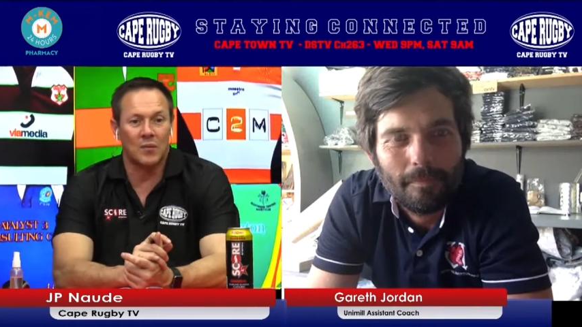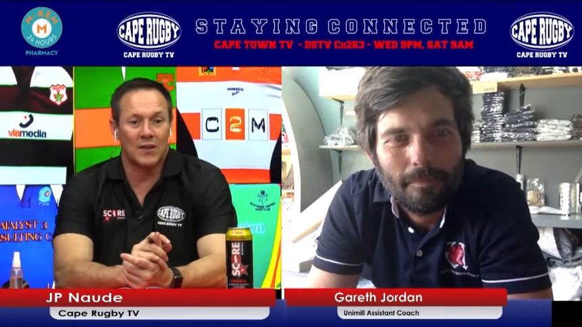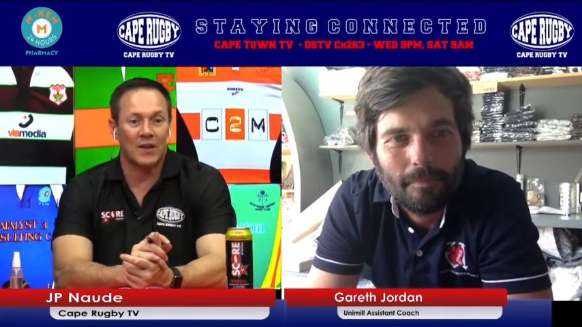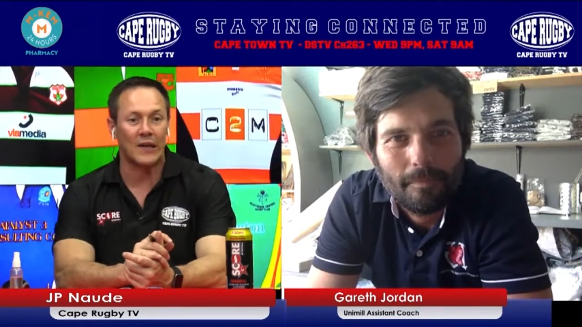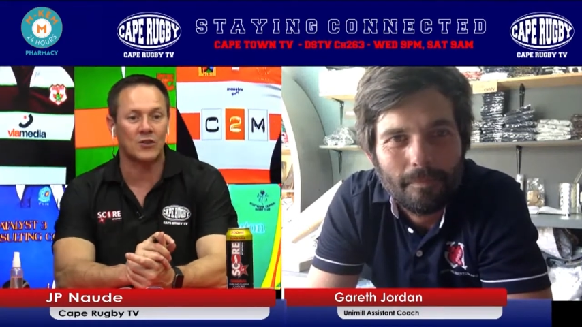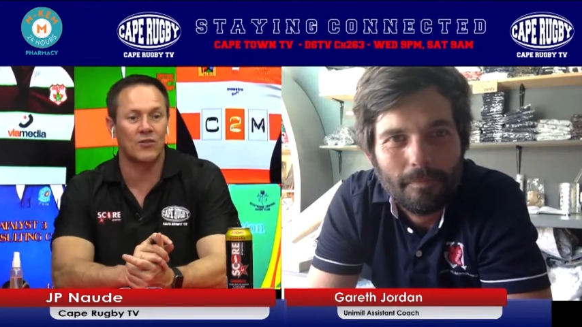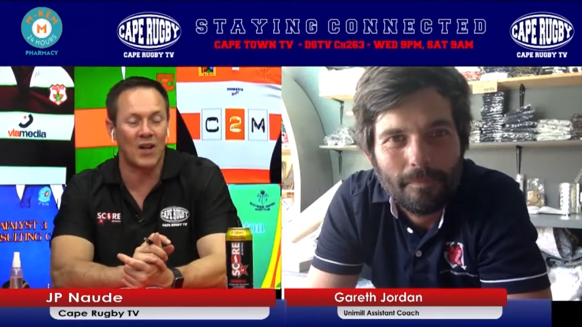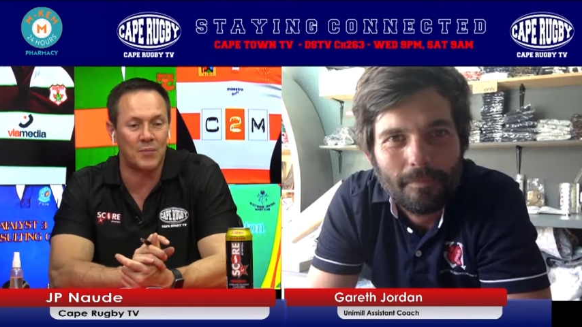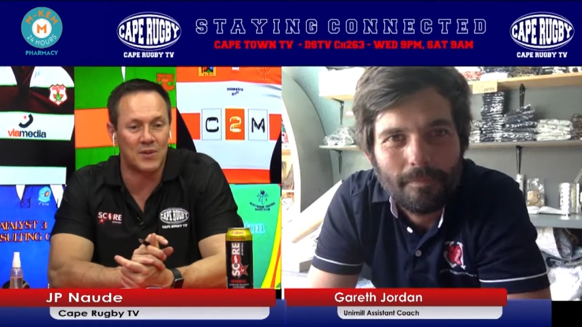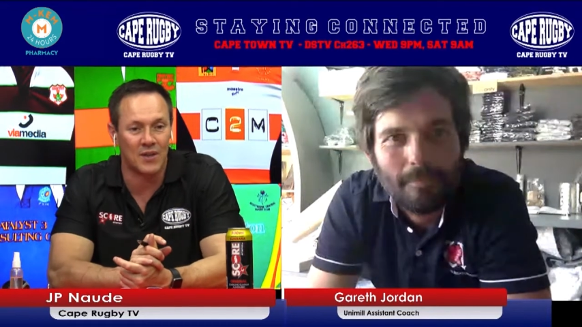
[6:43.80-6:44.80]
Speaker 1: about the actual
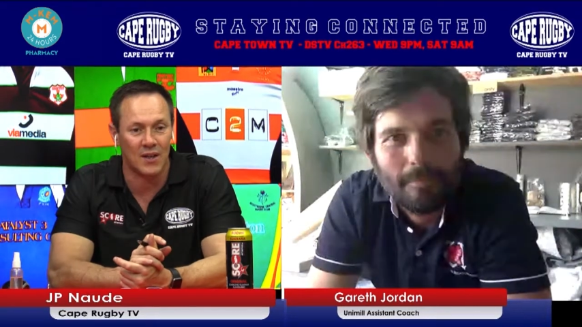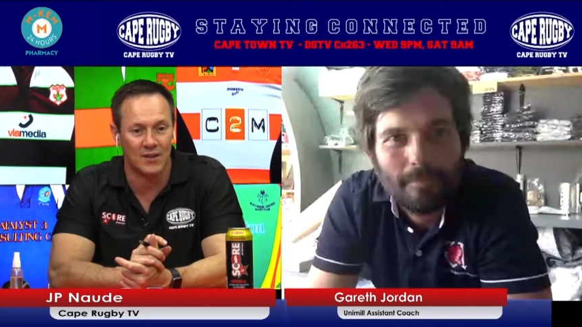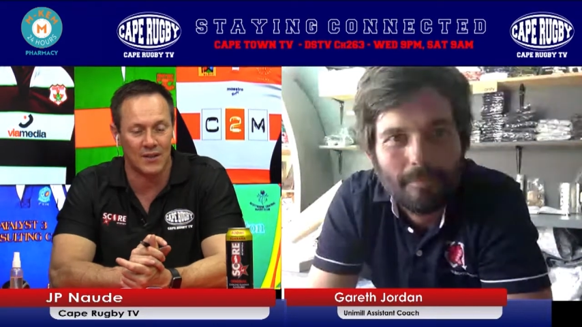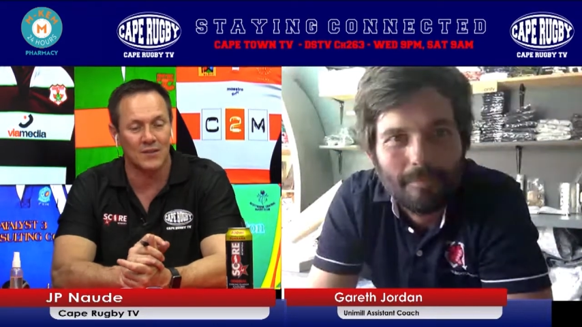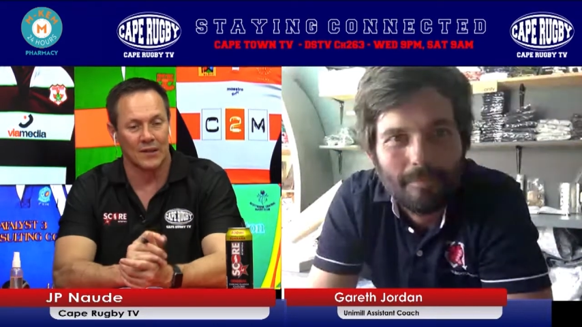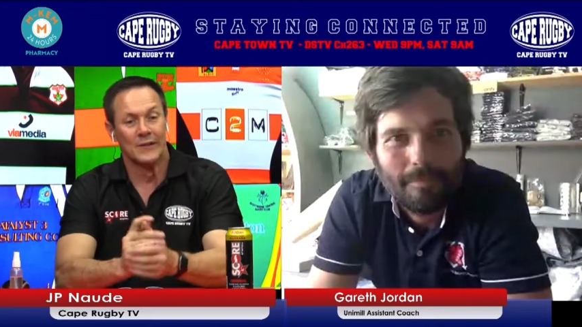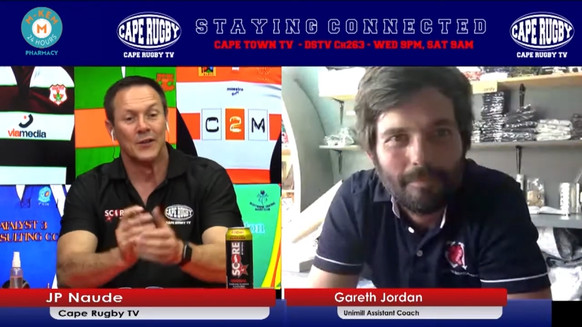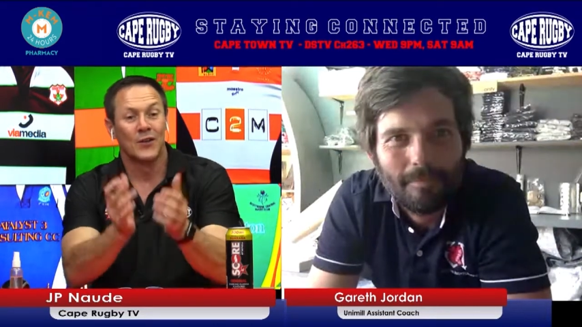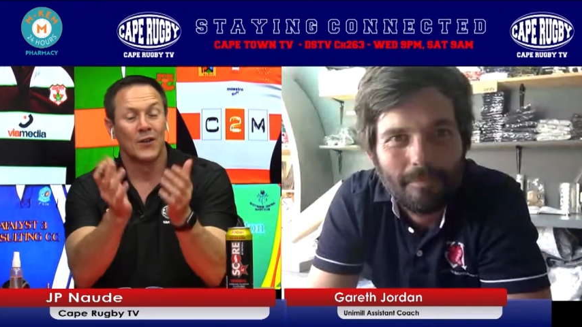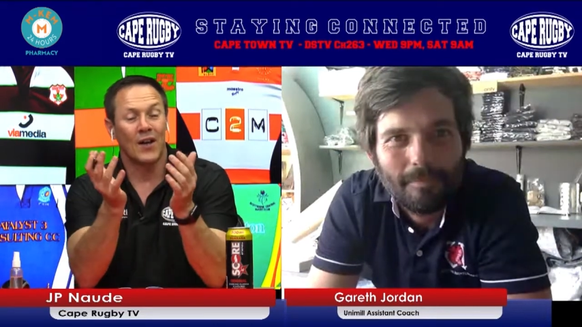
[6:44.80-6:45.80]
rugby side of things.
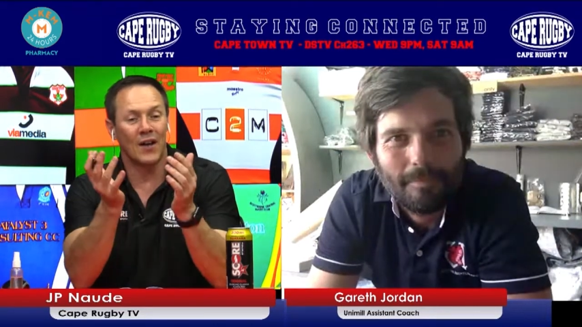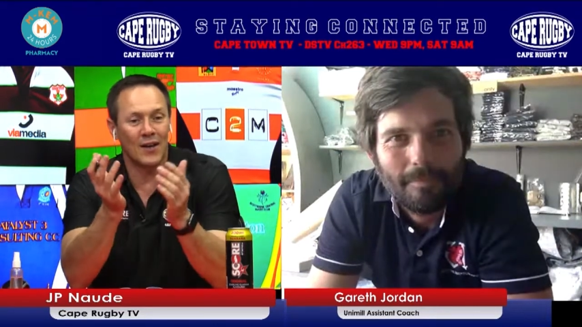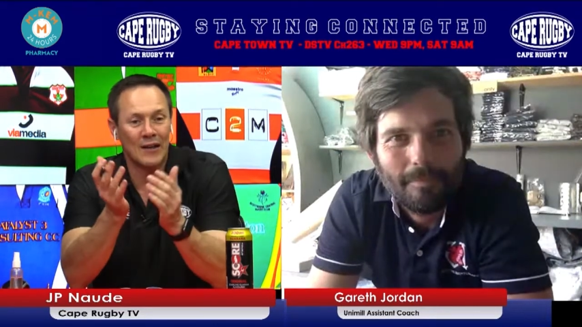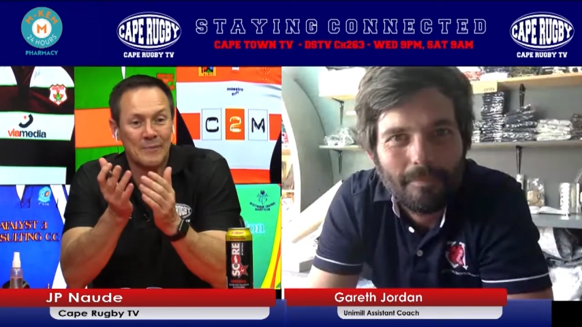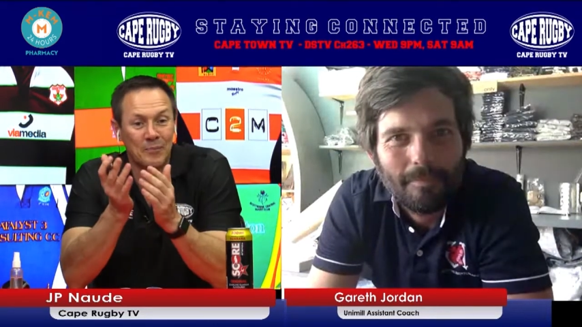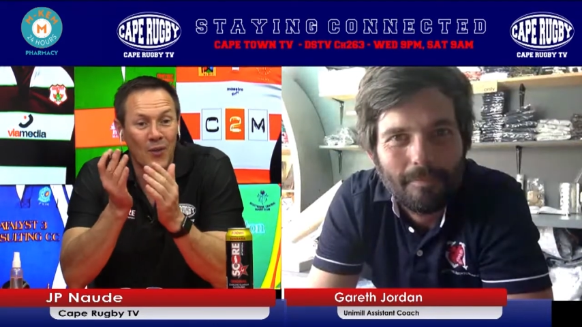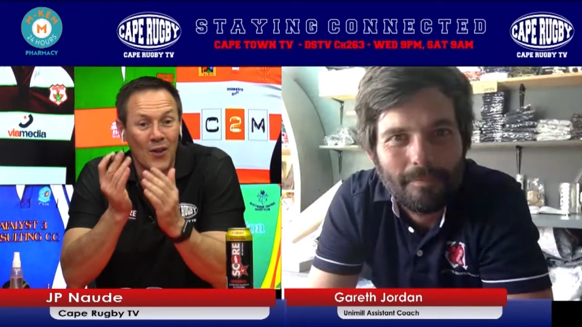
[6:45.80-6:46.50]
Um,